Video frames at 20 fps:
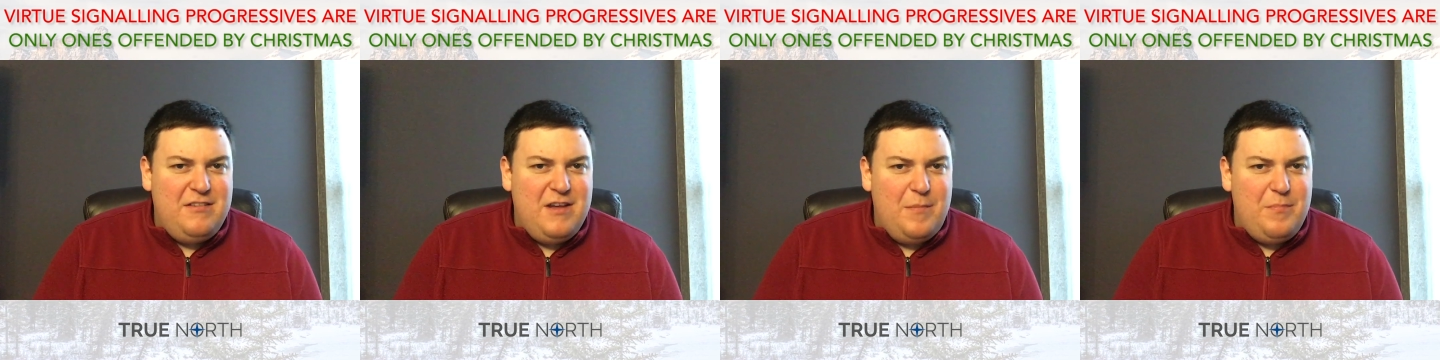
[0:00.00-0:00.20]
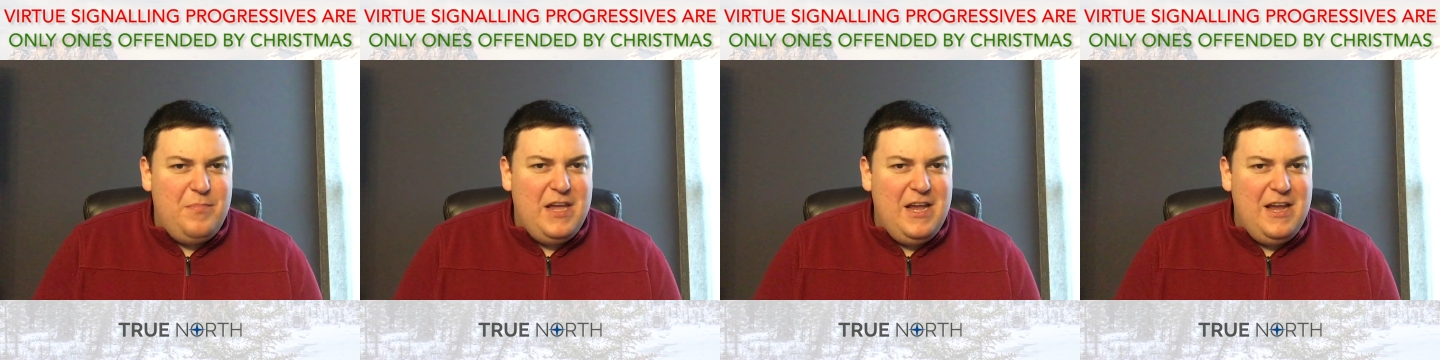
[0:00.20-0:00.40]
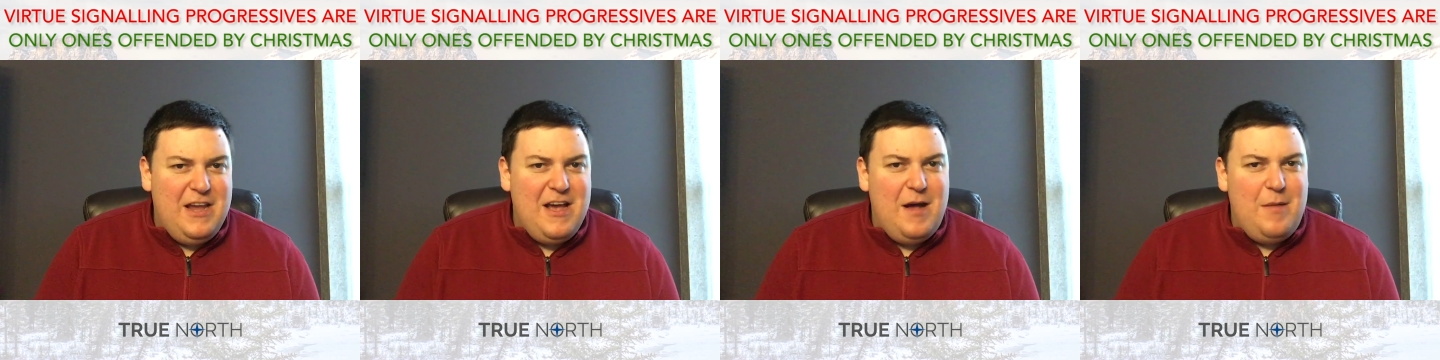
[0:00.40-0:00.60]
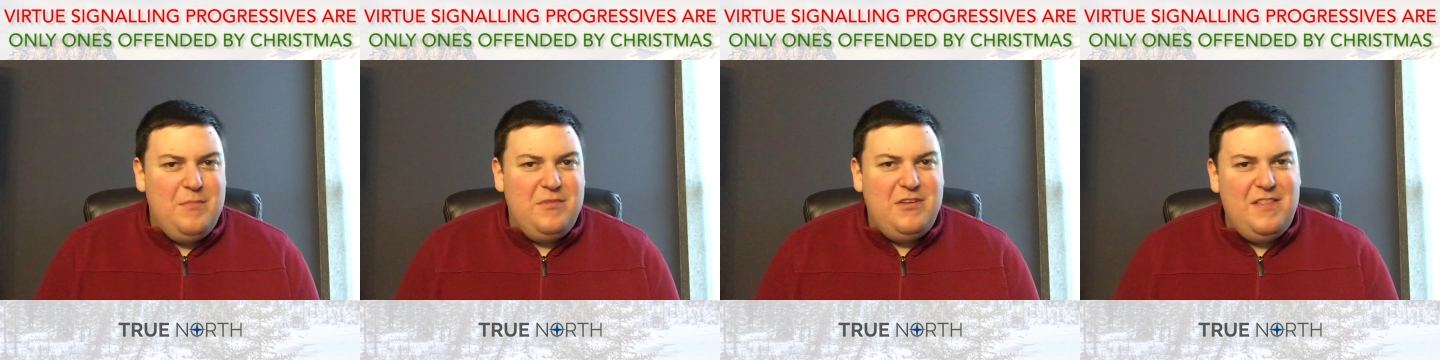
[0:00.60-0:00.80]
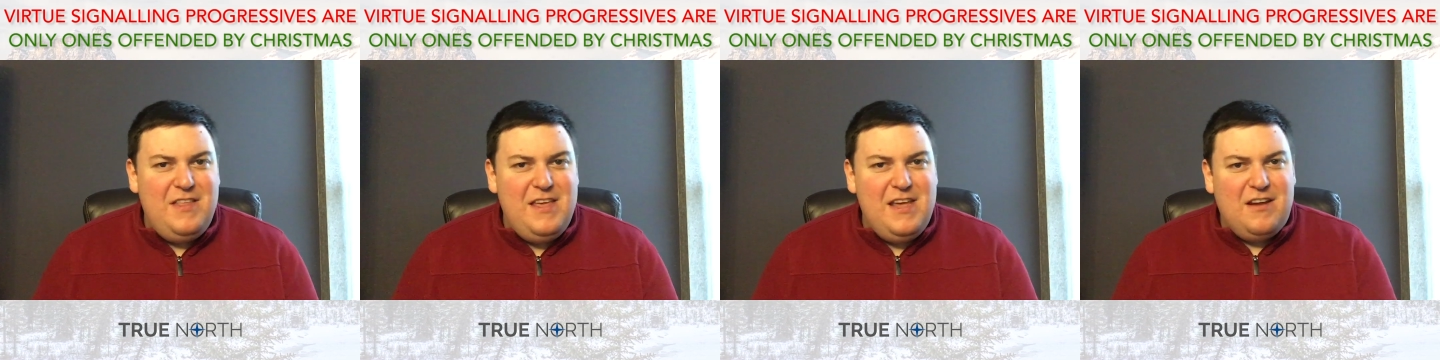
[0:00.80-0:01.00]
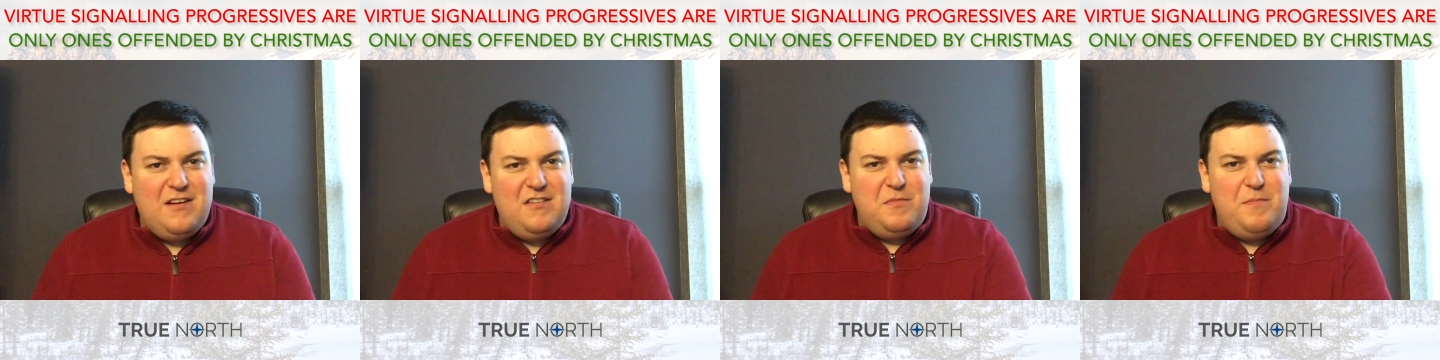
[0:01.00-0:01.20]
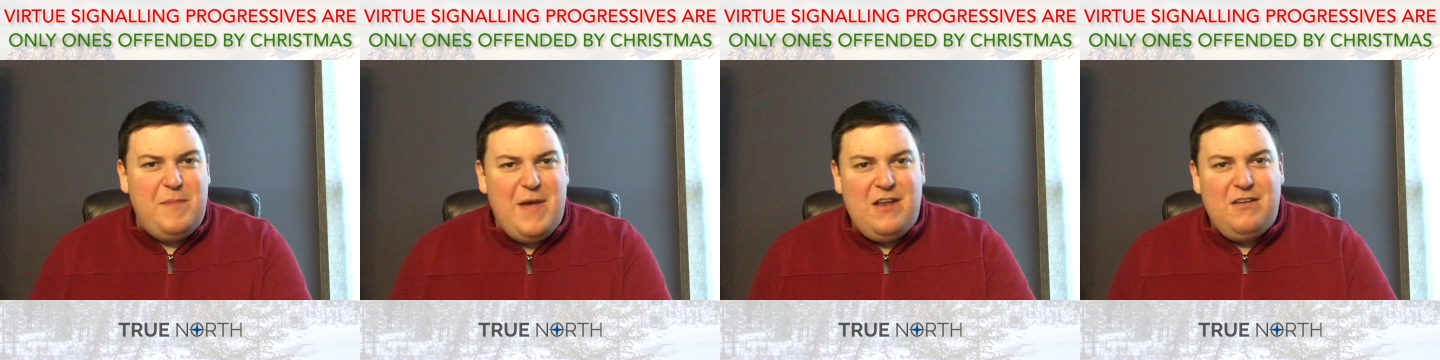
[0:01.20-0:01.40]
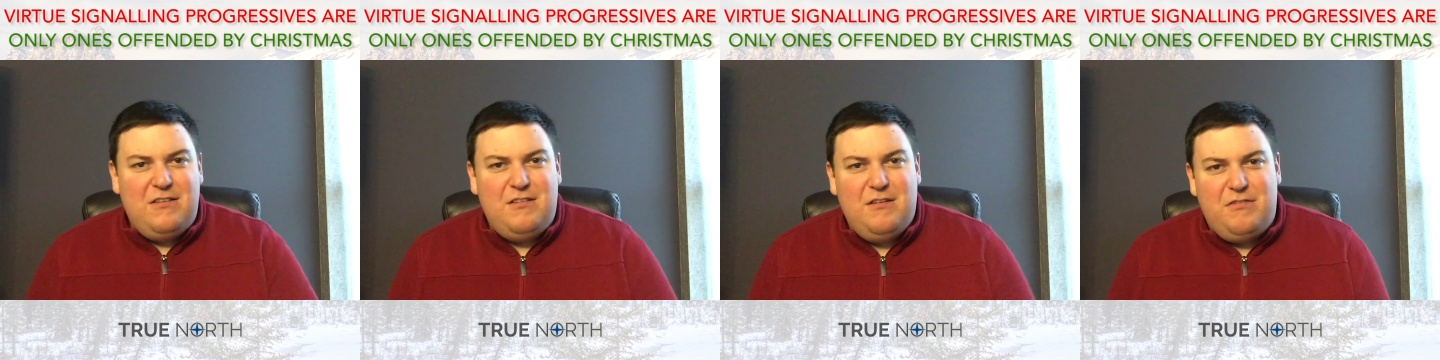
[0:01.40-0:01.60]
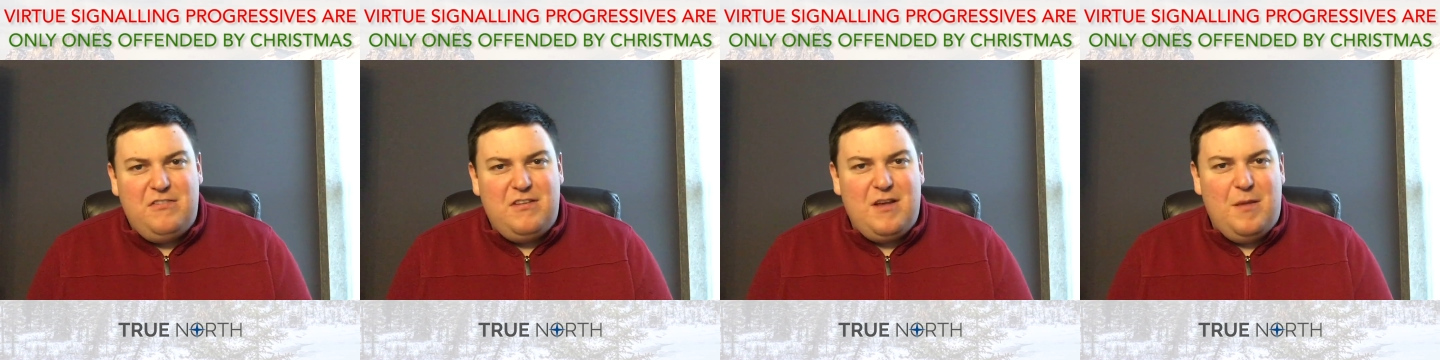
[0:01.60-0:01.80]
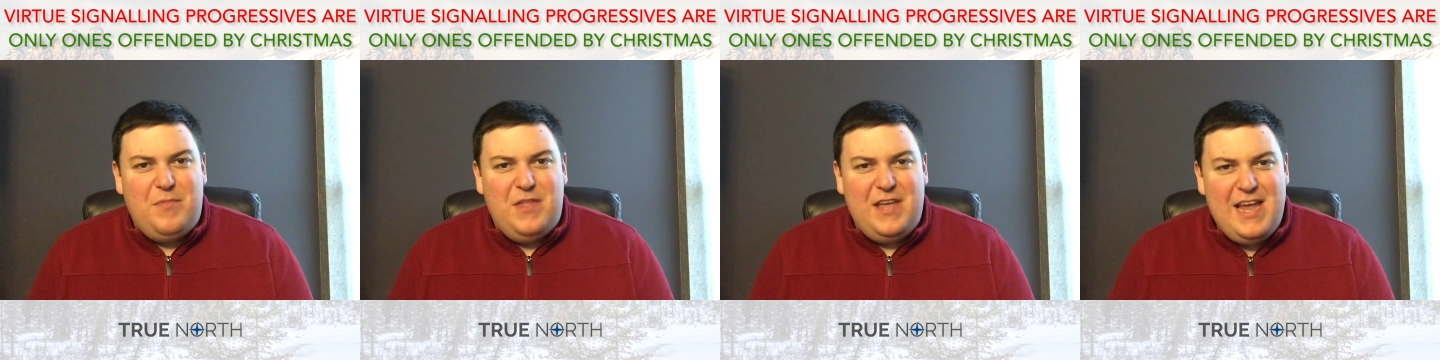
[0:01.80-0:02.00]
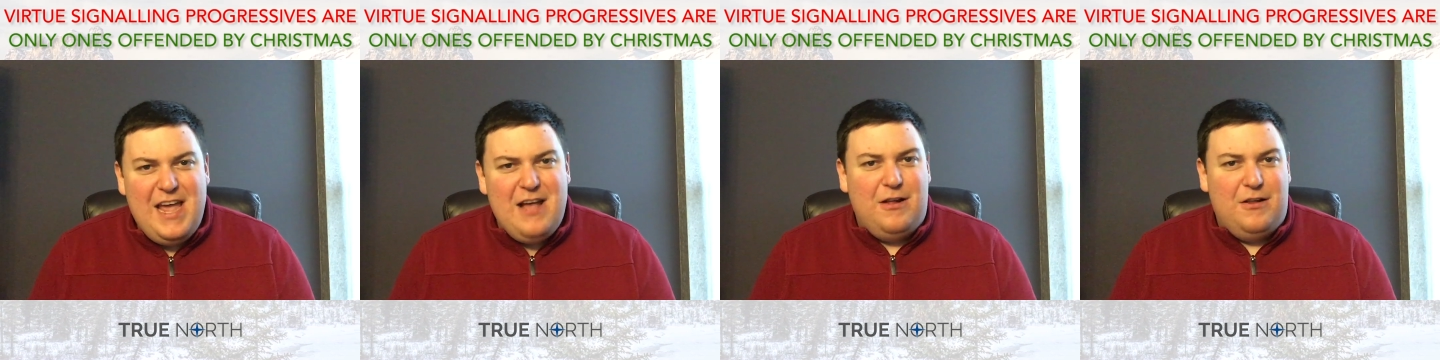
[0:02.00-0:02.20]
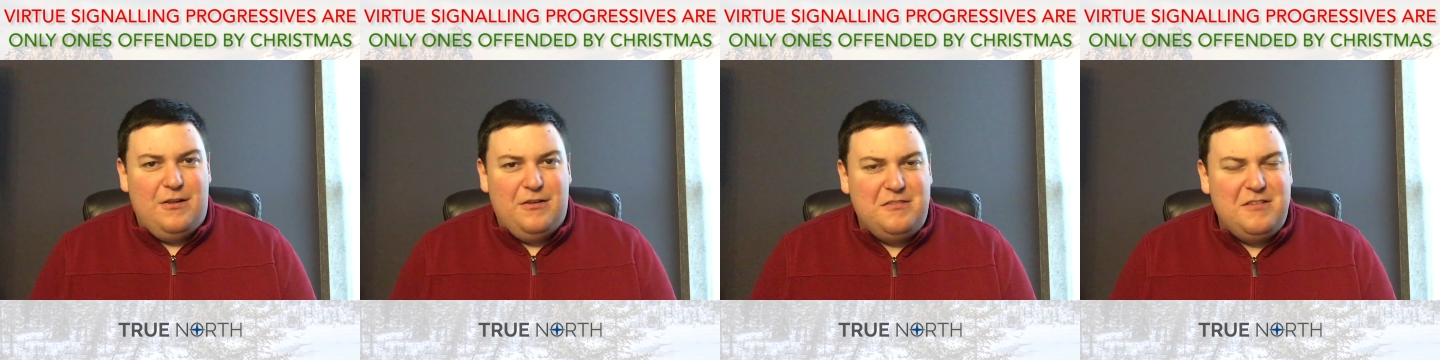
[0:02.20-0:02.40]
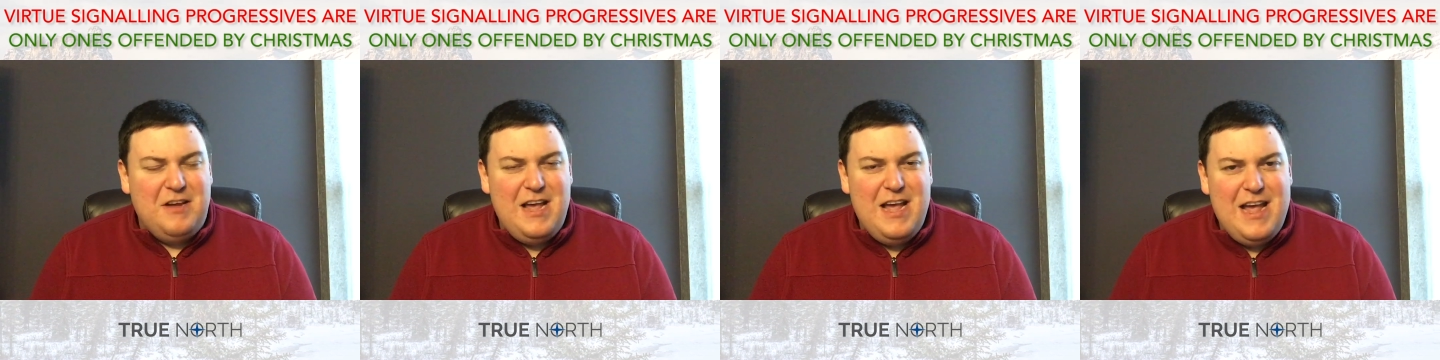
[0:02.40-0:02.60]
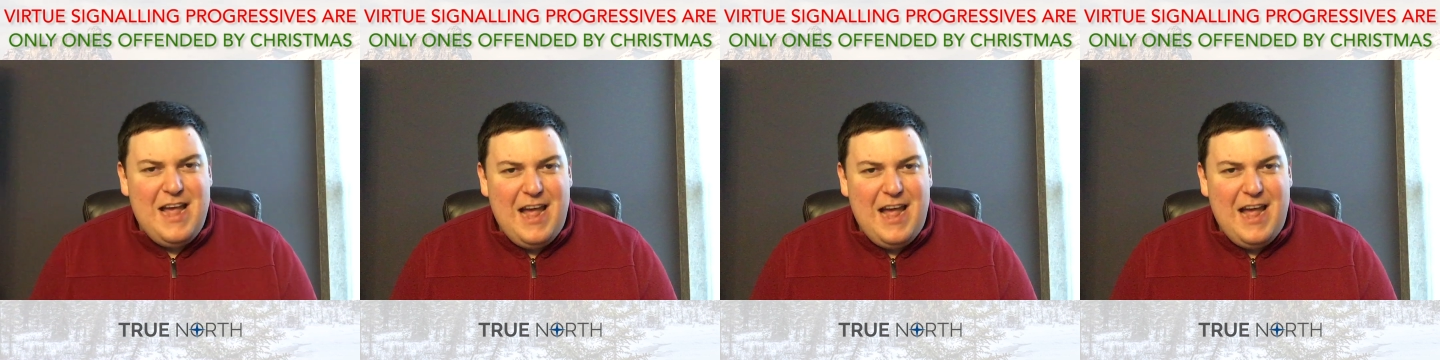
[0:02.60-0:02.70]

something comes at the expense of something else.